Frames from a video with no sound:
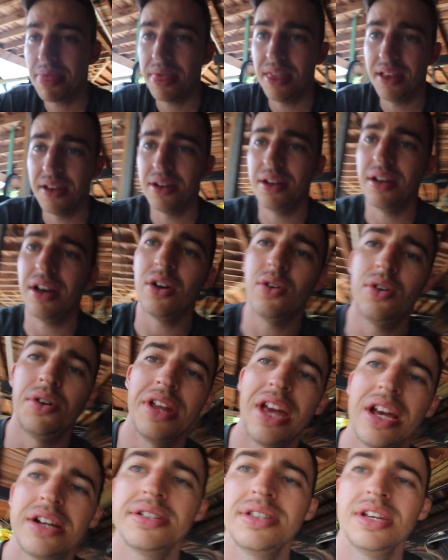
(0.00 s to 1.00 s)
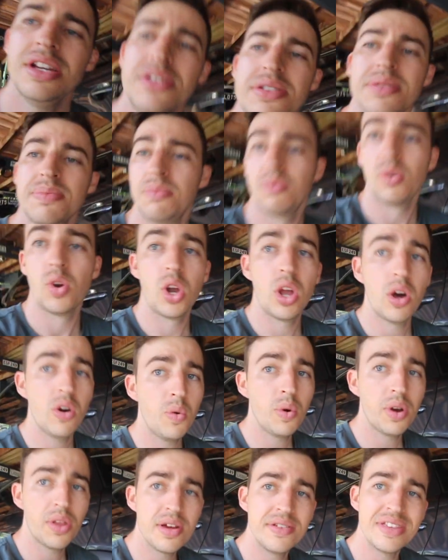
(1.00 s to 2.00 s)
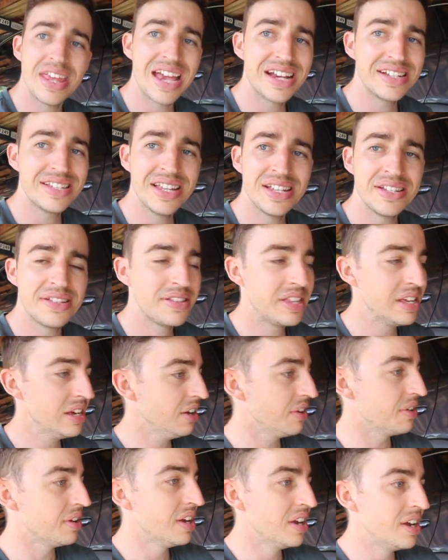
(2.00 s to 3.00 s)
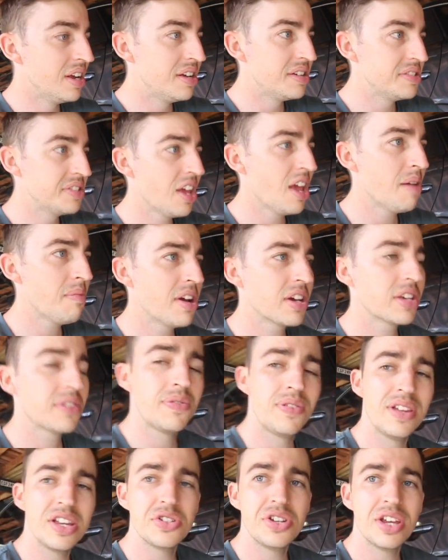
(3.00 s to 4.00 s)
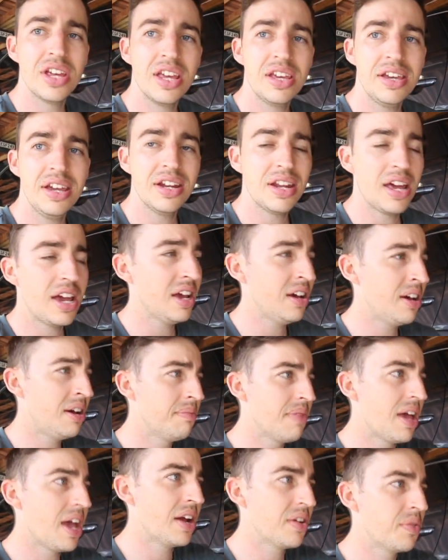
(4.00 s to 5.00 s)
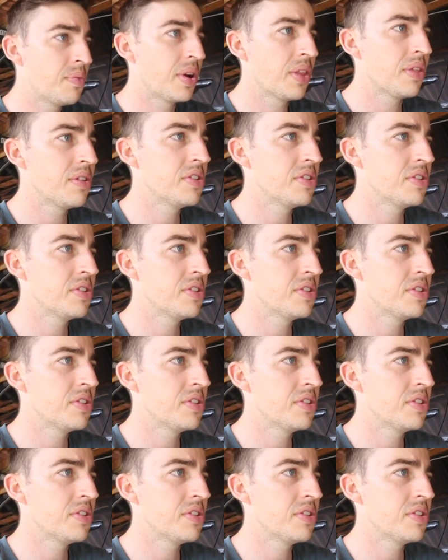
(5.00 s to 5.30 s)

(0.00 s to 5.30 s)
they're on X-stands. Lower one of those X-stands down. See how much flex you can get out of one of